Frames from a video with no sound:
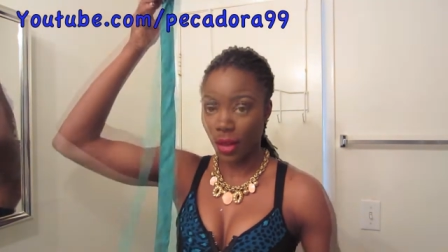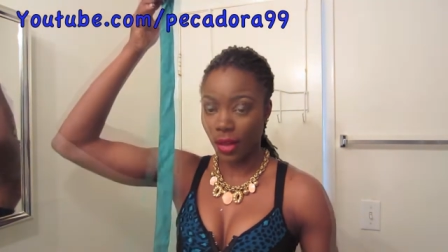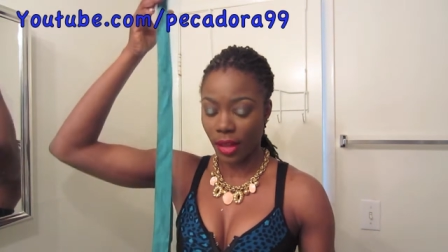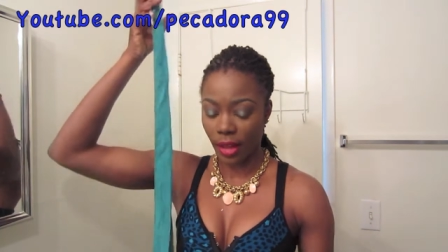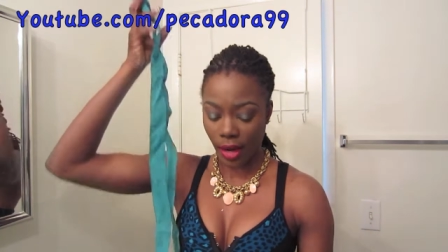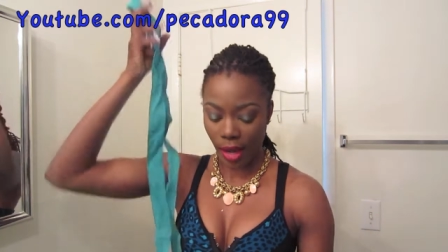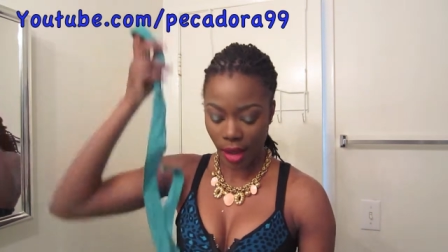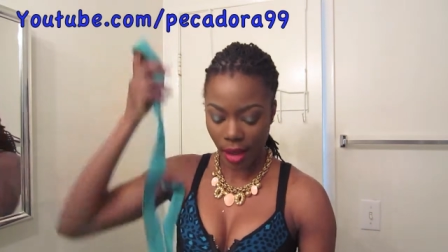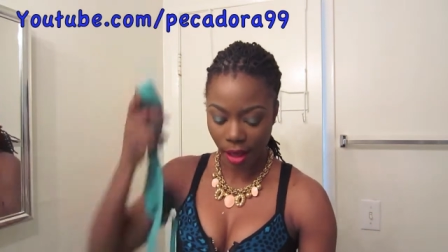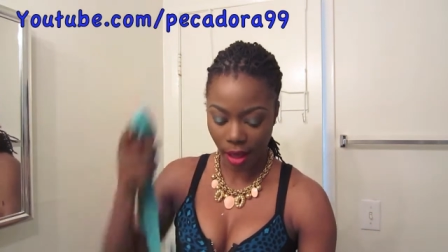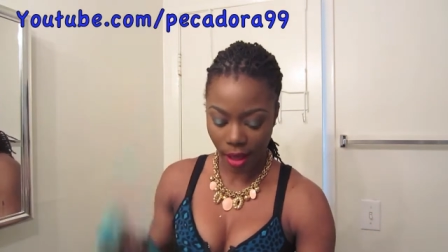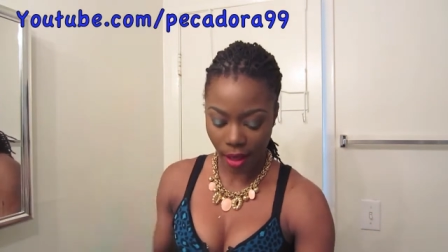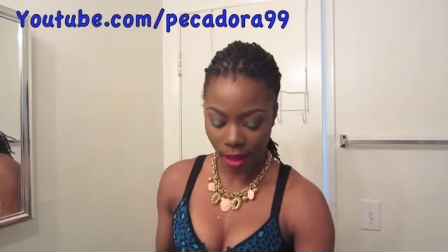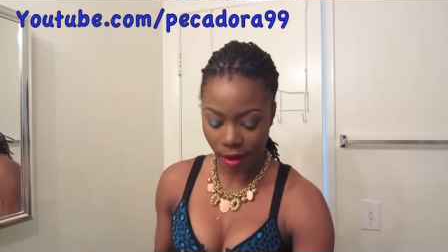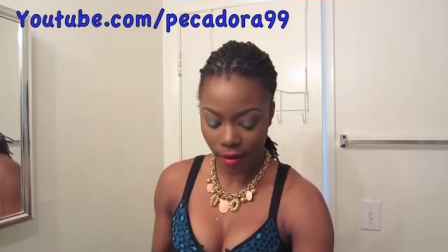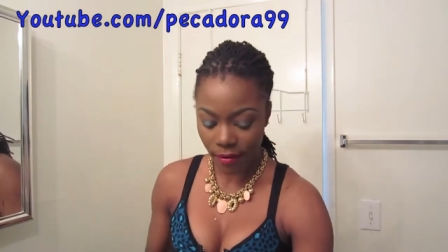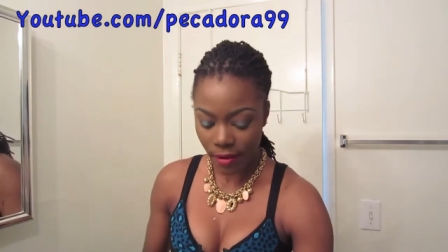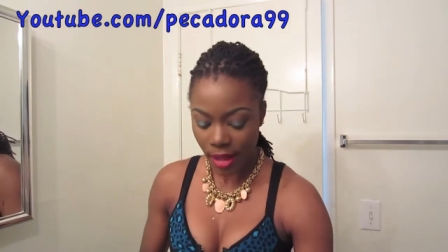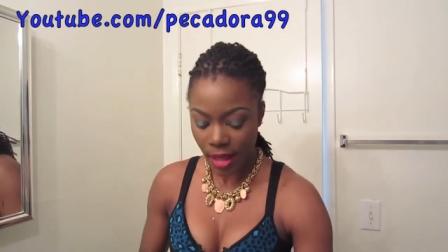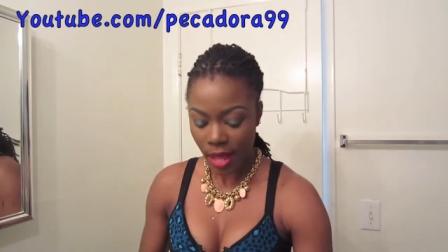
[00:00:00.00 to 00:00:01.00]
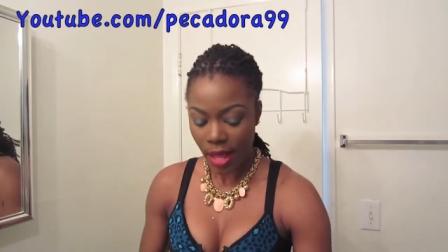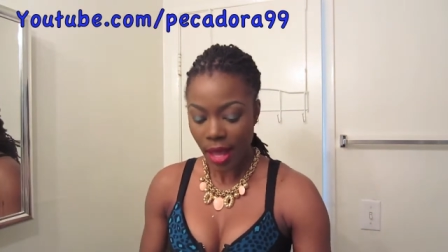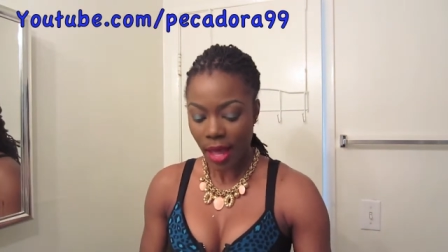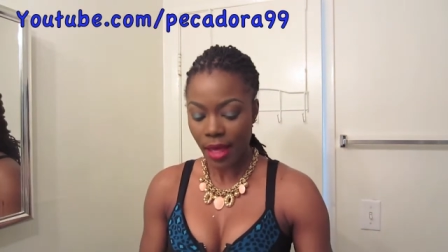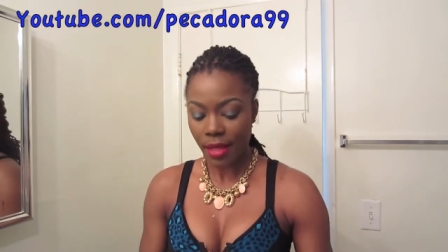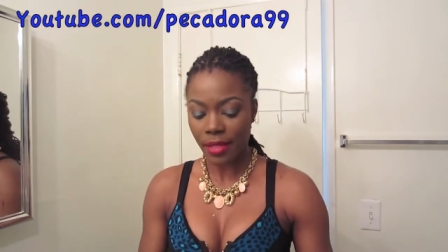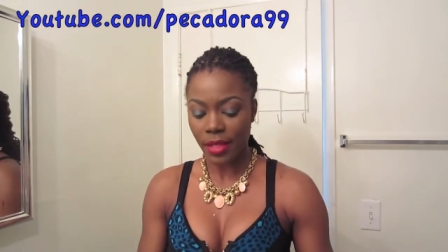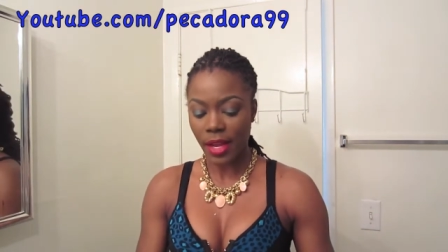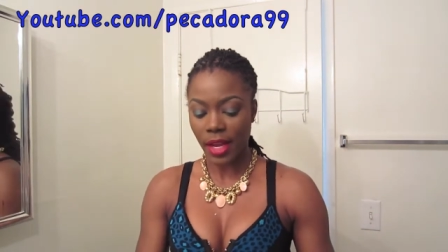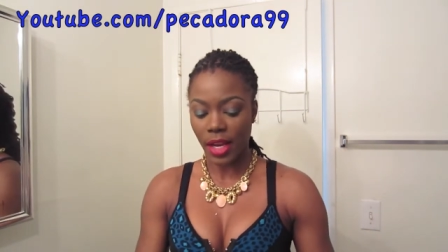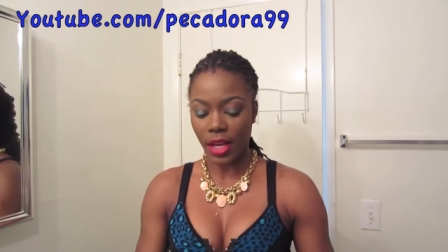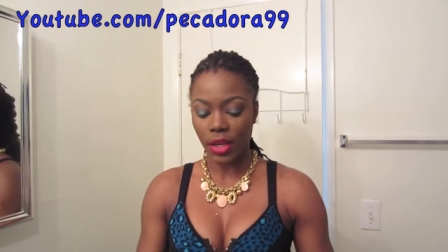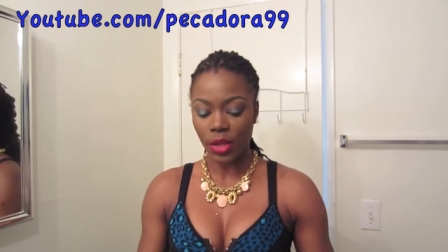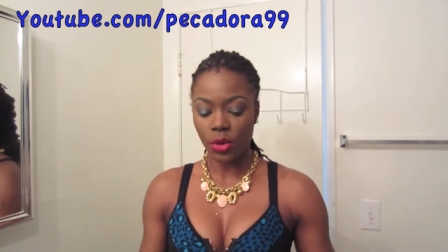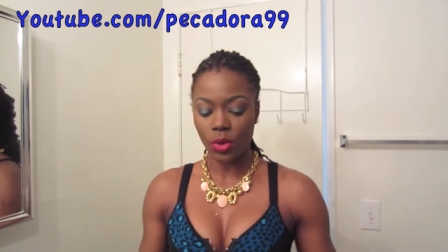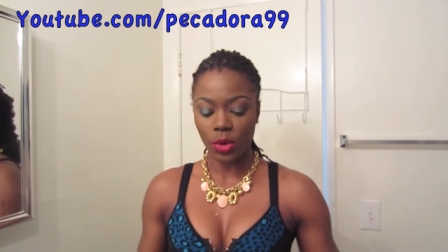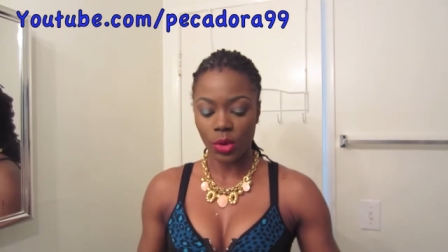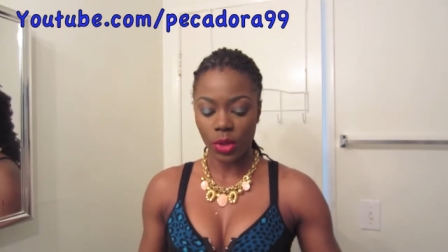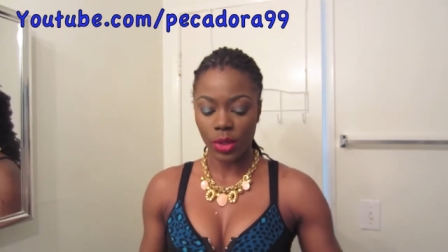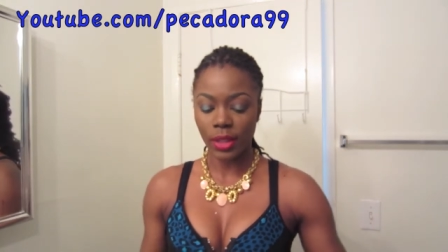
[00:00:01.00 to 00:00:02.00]
is what I have, and then
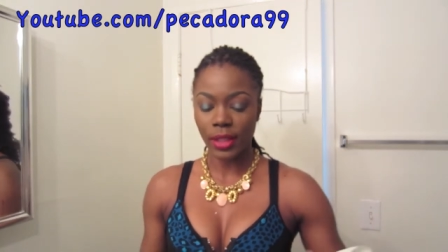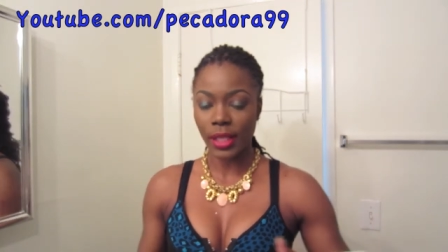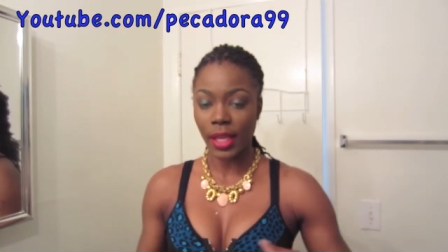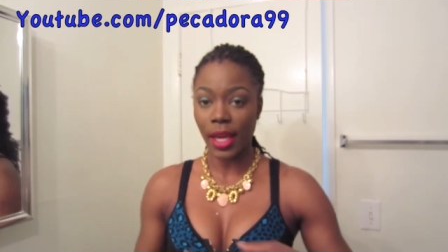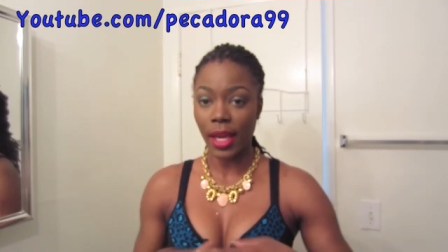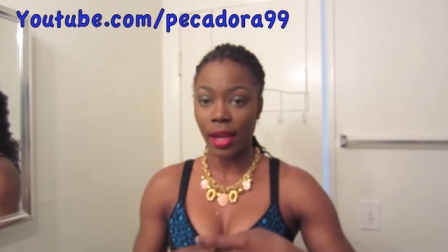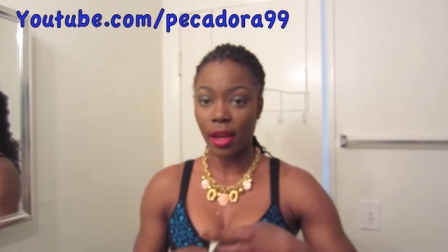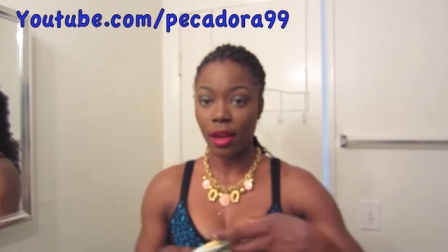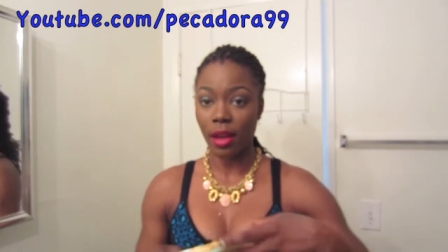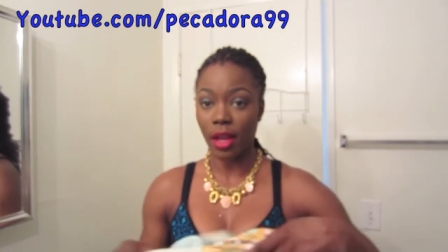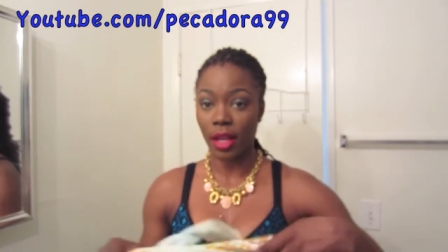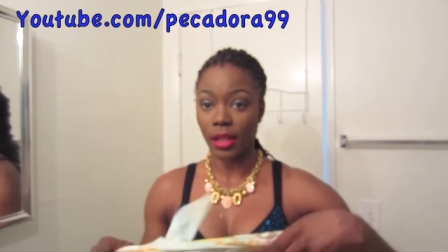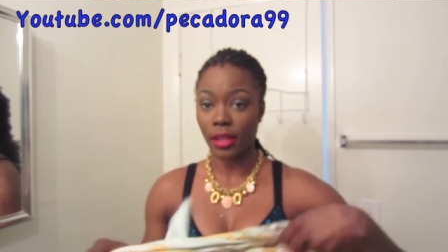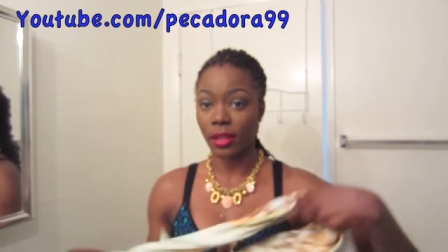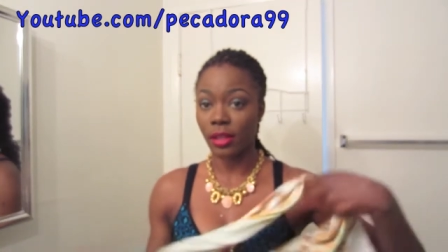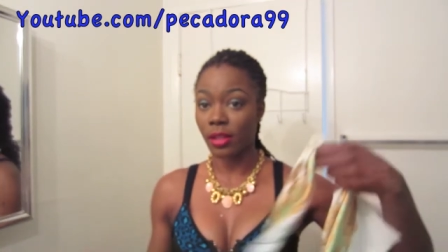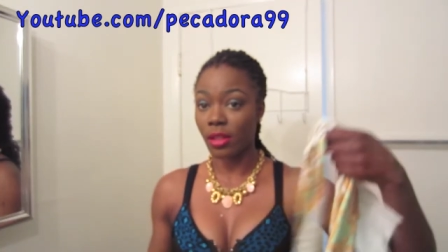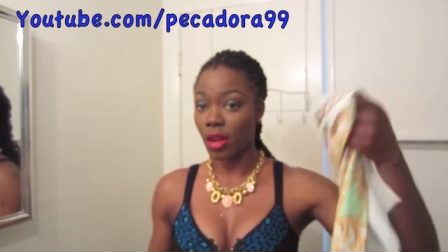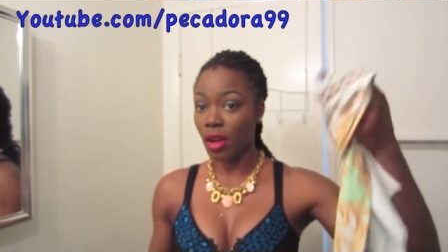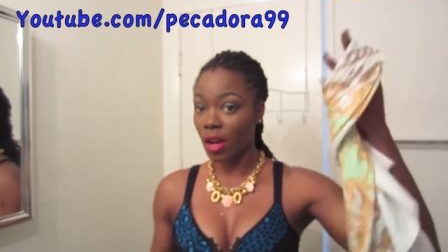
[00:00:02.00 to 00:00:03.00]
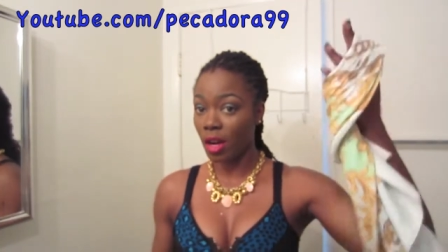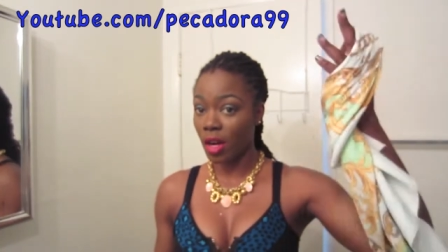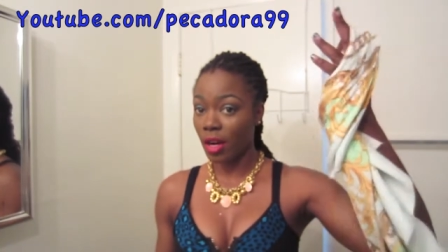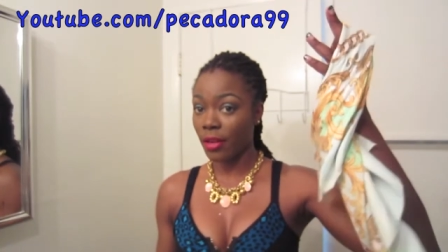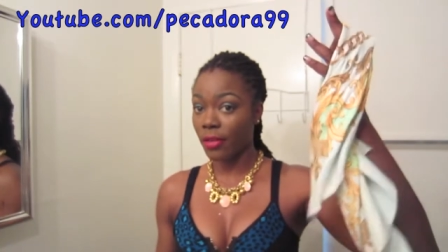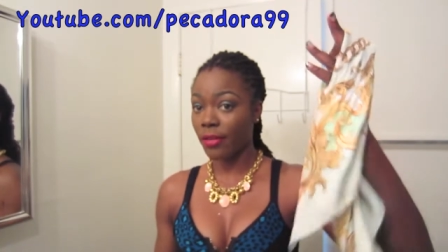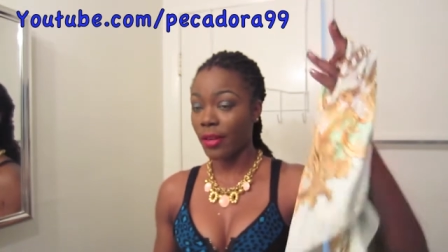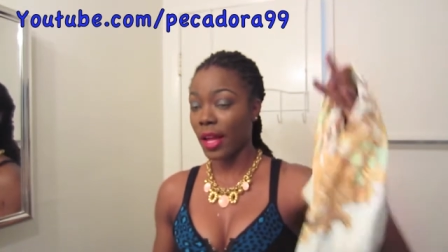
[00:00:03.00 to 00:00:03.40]
you could take a scarf